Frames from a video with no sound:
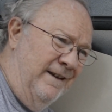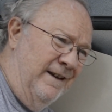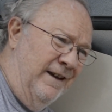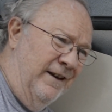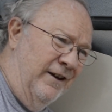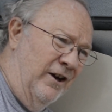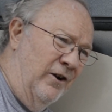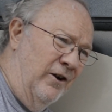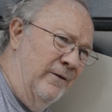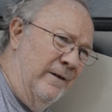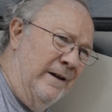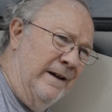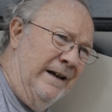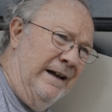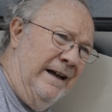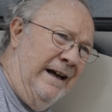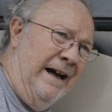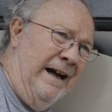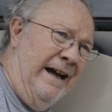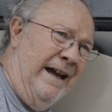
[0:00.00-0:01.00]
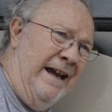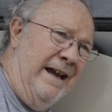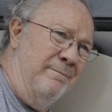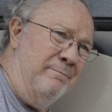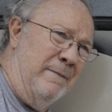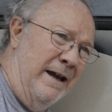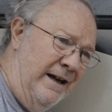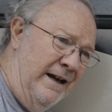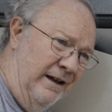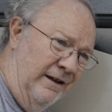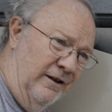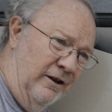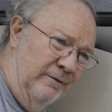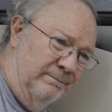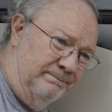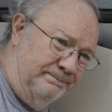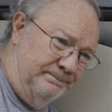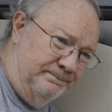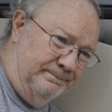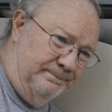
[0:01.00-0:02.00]
you know, I had made a little
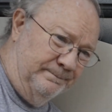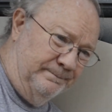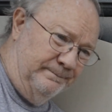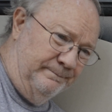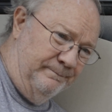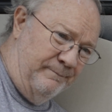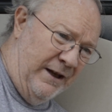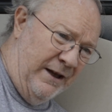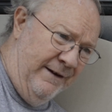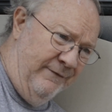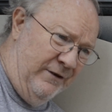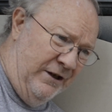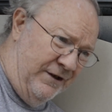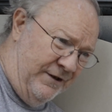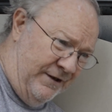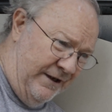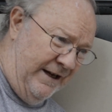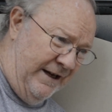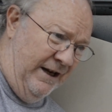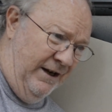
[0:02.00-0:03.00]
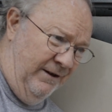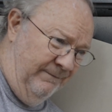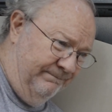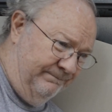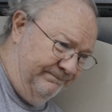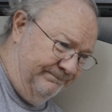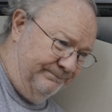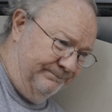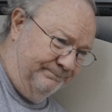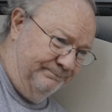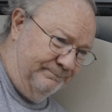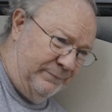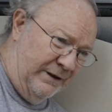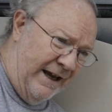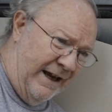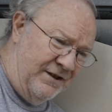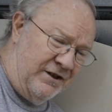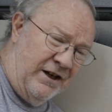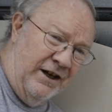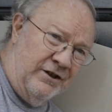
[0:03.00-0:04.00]
PVC
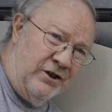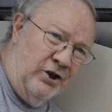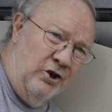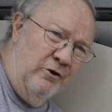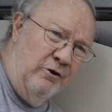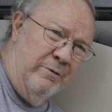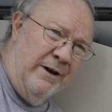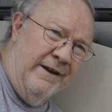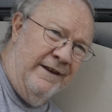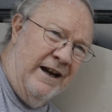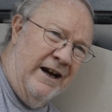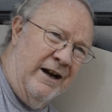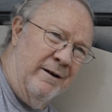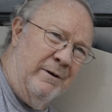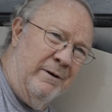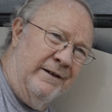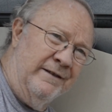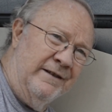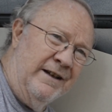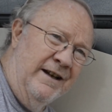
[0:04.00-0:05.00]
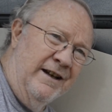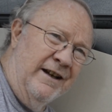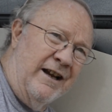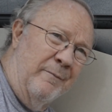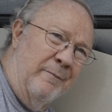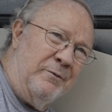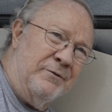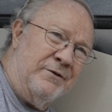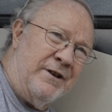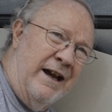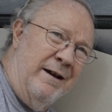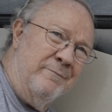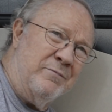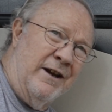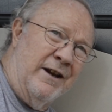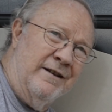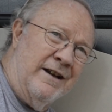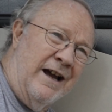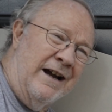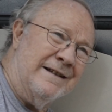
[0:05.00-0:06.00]
plastic tube in there, but a couple times
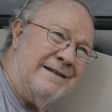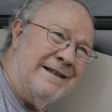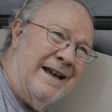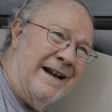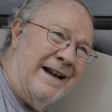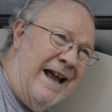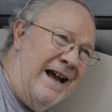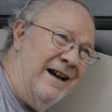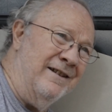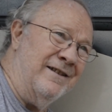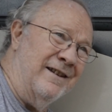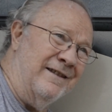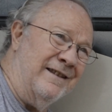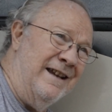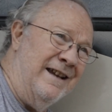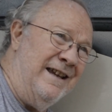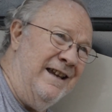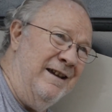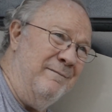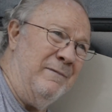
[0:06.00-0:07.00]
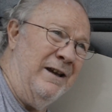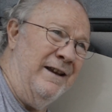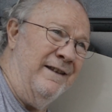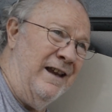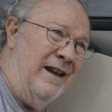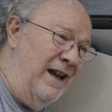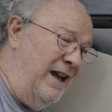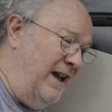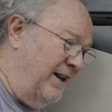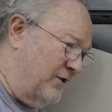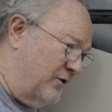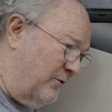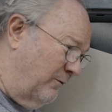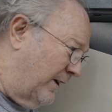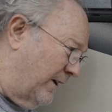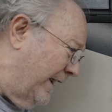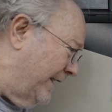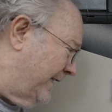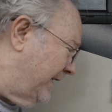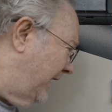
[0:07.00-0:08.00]
I knocked that out and the thing hit me in the head. So
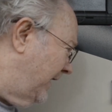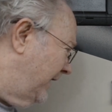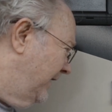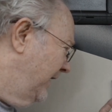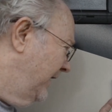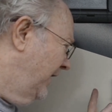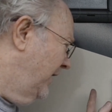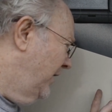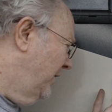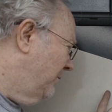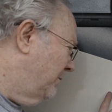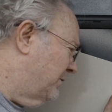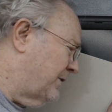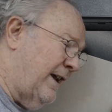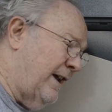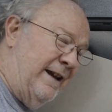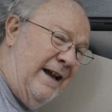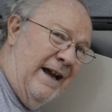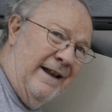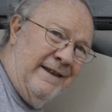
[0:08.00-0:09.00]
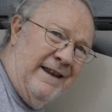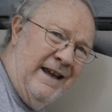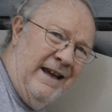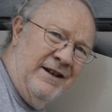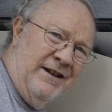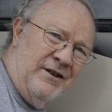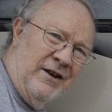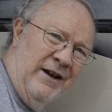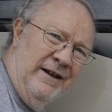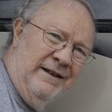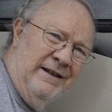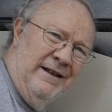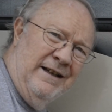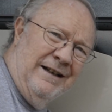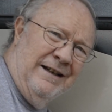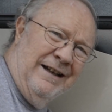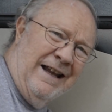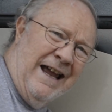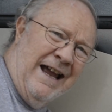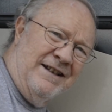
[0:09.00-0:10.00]
what I did was I got these
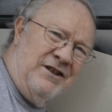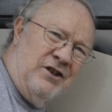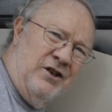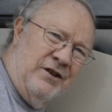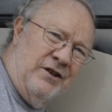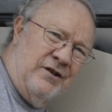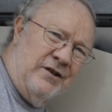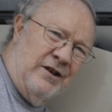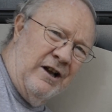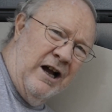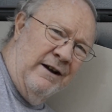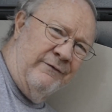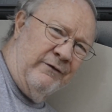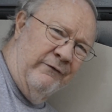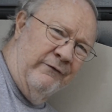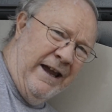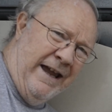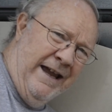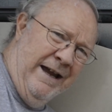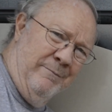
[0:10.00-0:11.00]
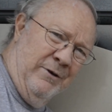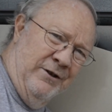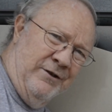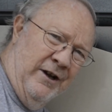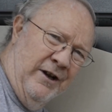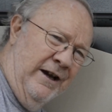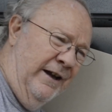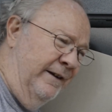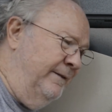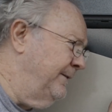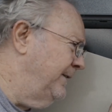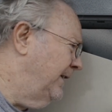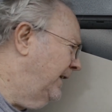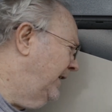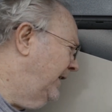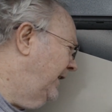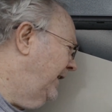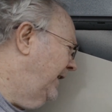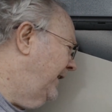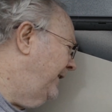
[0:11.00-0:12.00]
latches off of Amazon,
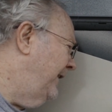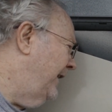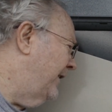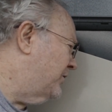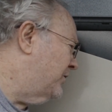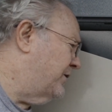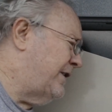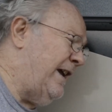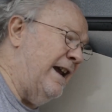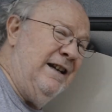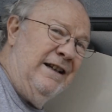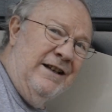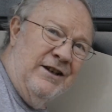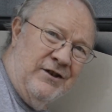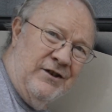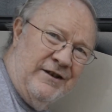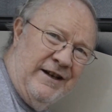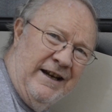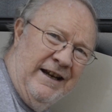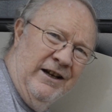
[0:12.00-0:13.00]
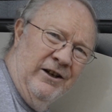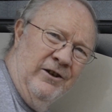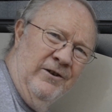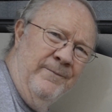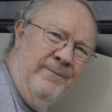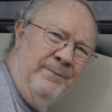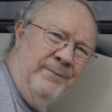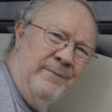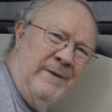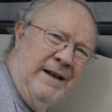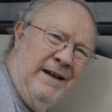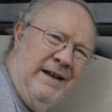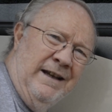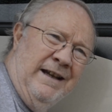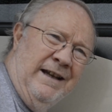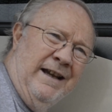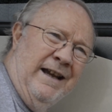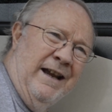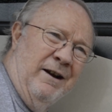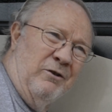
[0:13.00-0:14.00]
and they're stainless steel.
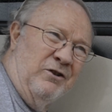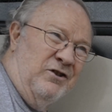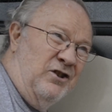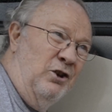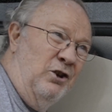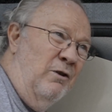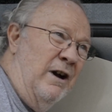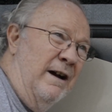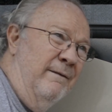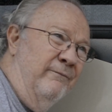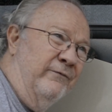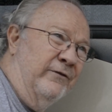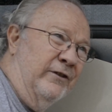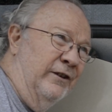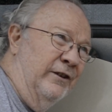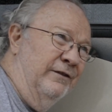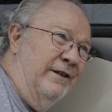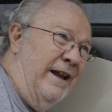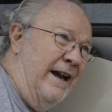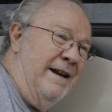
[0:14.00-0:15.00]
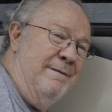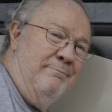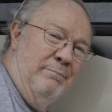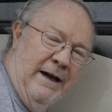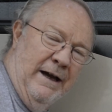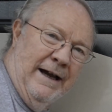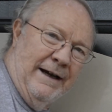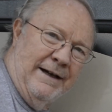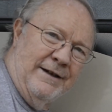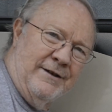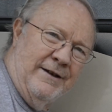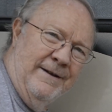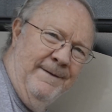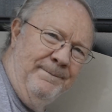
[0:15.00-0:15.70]
There were 2 of them for $9.